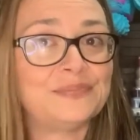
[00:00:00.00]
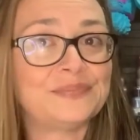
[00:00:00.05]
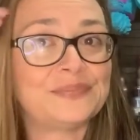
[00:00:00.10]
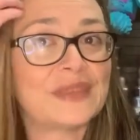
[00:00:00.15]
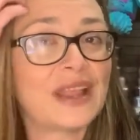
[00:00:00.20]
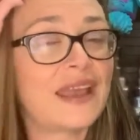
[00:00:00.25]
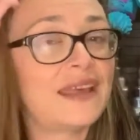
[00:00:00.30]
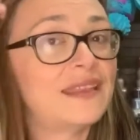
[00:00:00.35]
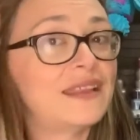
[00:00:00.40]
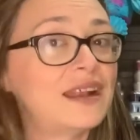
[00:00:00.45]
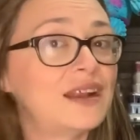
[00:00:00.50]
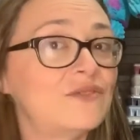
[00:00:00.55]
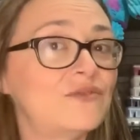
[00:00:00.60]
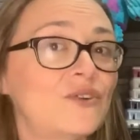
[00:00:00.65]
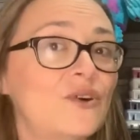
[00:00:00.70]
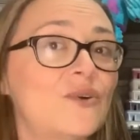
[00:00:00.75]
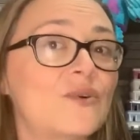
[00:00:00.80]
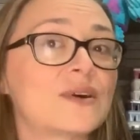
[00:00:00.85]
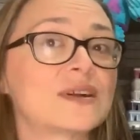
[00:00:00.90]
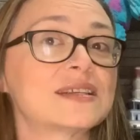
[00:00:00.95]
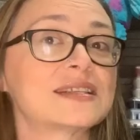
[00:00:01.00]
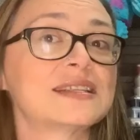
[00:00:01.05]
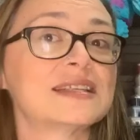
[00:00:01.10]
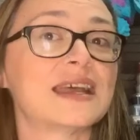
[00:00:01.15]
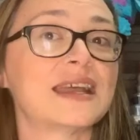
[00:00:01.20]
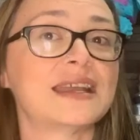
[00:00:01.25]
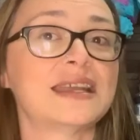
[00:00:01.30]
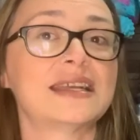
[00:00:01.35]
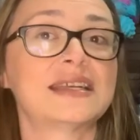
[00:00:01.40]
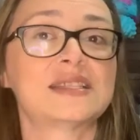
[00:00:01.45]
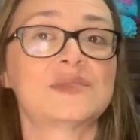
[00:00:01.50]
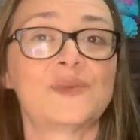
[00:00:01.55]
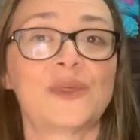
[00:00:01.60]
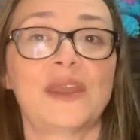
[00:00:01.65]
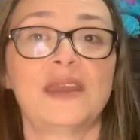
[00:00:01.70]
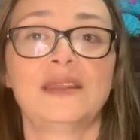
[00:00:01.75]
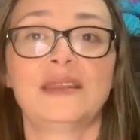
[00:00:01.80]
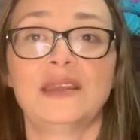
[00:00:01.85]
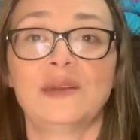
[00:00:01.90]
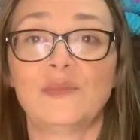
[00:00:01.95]
And then, of course, I
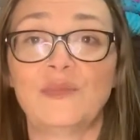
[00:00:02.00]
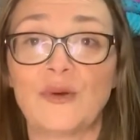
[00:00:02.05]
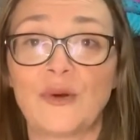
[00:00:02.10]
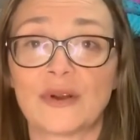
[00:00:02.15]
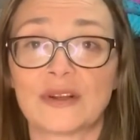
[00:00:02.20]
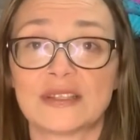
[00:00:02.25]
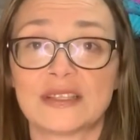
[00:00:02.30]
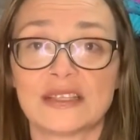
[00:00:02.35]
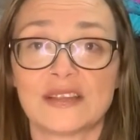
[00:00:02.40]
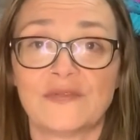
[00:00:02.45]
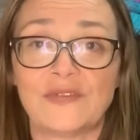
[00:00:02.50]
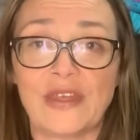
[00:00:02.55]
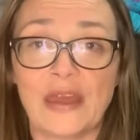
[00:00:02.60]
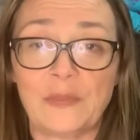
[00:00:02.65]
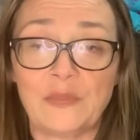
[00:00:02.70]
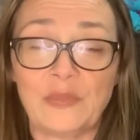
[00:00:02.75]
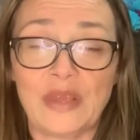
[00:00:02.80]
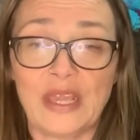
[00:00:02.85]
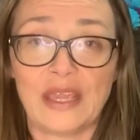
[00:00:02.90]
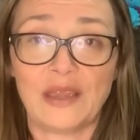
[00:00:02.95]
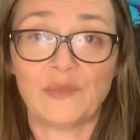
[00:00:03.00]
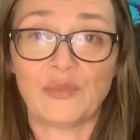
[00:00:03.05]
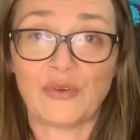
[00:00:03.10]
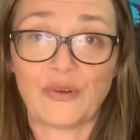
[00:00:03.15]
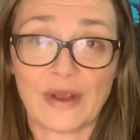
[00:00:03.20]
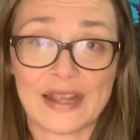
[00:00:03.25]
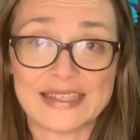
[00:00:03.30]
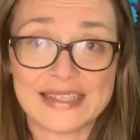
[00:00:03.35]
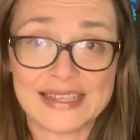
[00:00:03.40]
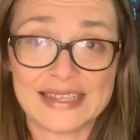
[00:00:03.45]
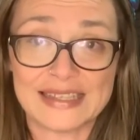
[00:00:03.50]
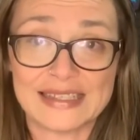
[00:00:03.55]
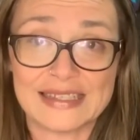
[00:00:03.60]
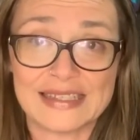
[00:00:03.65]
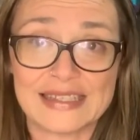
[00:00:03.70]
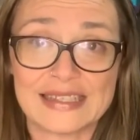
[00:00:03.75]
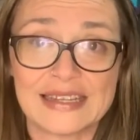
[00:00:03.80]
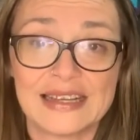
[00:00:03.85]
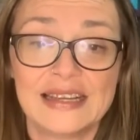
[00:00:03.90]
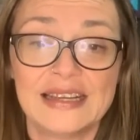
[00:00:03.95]
explain the importance of them being
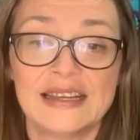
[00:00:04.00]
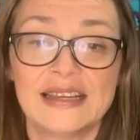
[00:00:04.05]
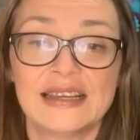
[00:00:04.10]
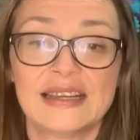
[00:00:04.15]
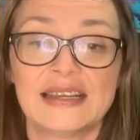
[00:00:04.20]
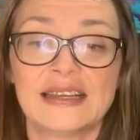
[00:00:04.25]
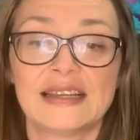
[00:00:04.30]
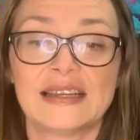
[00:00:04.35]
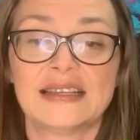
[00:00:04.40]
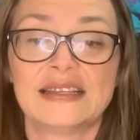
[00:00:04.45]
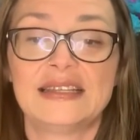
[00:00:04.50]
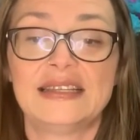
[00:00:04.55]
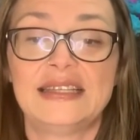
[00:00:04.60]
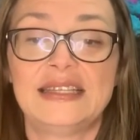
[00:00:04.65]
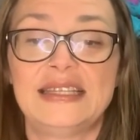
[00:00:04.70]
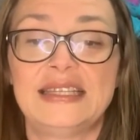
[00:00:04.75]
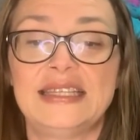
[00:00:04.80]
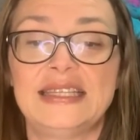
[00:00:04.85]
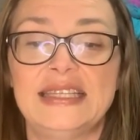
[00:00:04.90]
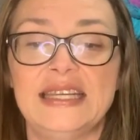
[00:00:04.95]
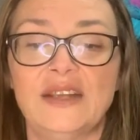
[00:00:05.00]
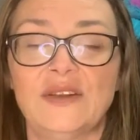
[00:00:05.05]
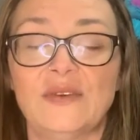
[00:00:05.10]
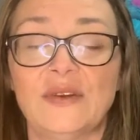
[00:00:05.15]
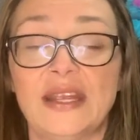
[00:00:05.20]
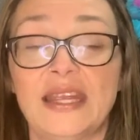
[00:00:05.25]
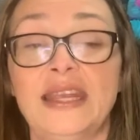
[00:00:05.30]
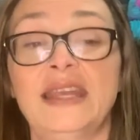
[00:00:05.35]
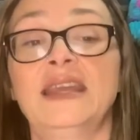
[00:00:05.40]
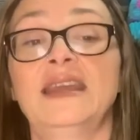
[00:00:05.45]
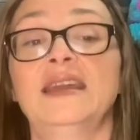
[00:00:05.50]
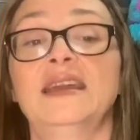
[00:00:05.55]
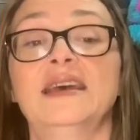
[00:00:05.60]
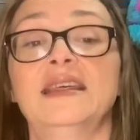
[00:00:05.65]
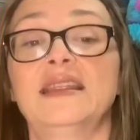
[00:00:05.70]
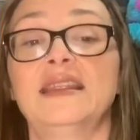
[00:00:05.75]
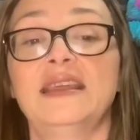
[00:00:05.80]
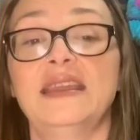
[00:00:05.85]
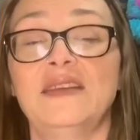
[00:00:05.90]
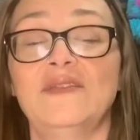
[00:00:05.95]
present during
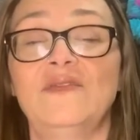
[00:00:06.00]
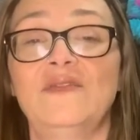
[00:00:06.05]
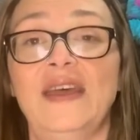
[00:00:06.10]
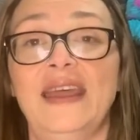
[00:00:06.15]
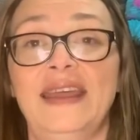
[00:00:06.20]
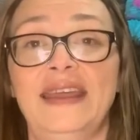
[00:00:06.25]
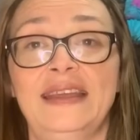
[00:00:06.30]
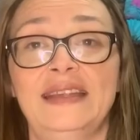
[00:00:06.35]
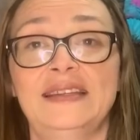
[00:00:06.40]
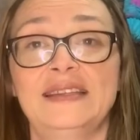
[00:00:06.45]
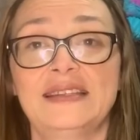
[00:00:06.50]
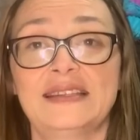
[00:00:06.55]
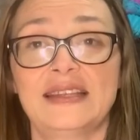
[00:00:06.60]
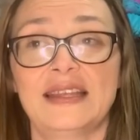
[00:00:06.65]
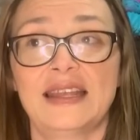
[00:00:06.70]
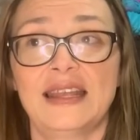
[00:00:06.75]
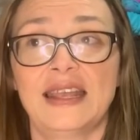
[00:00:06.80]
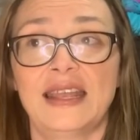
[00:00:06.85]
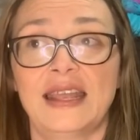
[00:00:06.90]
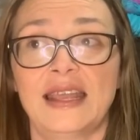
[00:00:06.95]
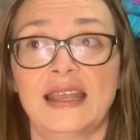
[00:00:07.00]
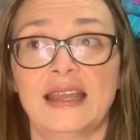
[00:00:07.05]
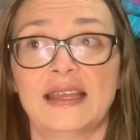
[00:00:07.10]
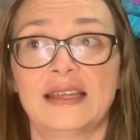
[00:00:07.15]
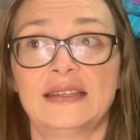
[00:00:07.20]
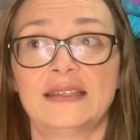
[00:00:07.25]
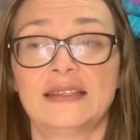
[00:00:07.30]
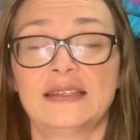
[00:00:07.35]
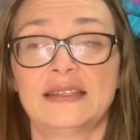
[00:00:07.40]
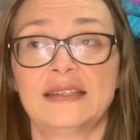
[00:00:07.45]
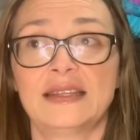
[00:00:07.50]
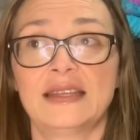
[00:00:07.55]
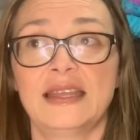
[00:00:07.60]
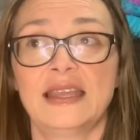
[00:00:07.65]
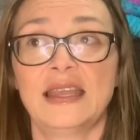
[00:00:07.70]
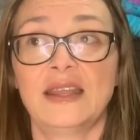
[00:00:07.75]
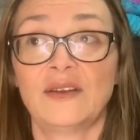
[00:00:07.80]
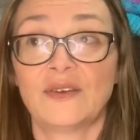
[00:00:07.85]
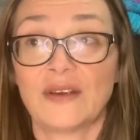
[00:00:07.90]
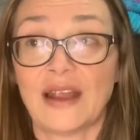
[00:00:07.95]
the event and
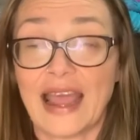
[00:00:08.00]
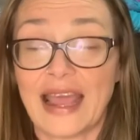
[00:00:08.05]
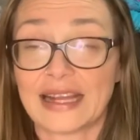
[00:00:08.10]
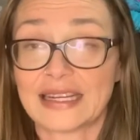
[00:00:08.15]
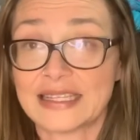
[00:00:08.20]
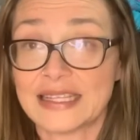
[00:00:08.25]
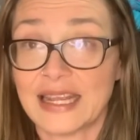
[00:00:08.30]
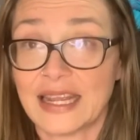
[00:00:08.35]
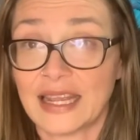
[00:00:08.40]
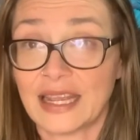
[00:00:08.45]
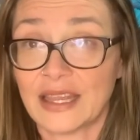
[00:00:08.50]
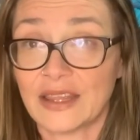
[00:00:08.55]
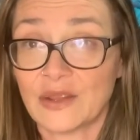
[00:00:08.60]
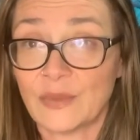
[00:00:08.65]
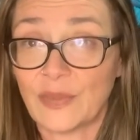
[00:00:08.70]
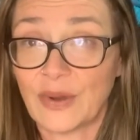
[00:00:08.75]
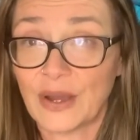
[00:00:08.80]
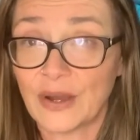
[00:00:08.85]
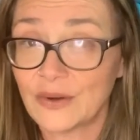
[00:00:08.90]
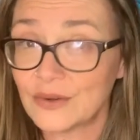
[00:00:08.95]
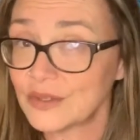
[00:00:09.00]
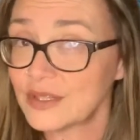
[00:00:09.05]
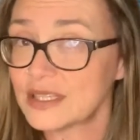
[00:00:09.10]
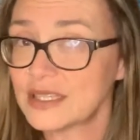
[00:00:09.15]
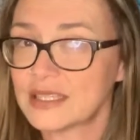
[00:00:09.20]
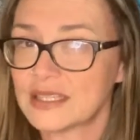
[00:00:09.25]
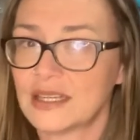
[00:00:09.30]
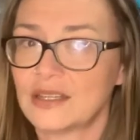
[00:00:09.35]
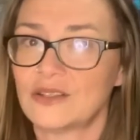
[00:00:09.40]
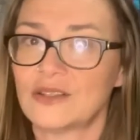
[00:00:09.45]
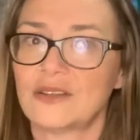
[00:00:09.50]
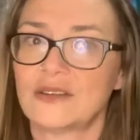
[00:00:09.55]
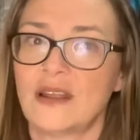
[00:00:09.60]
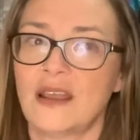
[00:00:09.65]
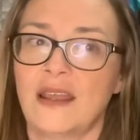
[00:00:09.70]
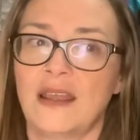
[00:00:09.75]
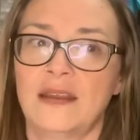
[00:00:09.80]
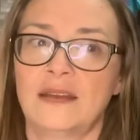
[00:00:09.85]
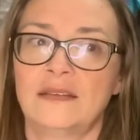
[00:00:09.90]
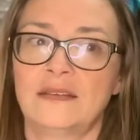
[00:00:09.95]
interacting in the posts and
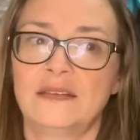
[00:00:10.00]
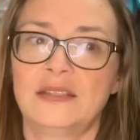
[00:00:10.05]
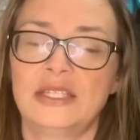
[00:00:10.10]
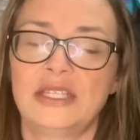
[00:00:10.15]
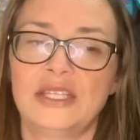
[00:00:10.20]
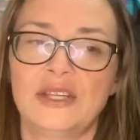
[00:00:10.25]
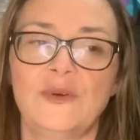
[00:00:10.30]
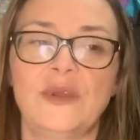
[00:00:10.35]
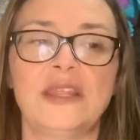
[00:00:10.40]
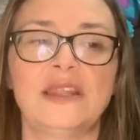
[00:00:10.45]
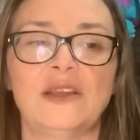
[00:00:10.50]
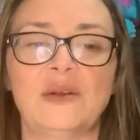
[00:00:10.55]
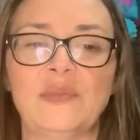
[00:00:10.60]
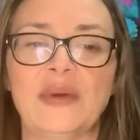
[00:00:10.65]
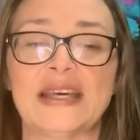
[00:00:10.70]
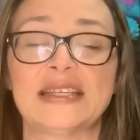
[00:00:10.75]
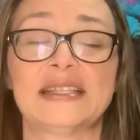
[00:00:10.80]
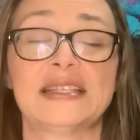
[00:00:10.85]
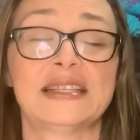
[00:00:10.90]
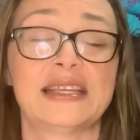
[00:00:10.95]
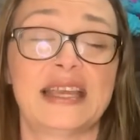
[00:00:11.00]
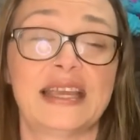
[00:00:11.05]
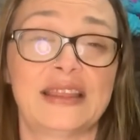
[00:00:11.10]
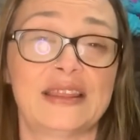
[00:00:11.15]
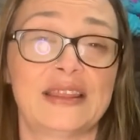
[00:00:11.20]
doing their best to get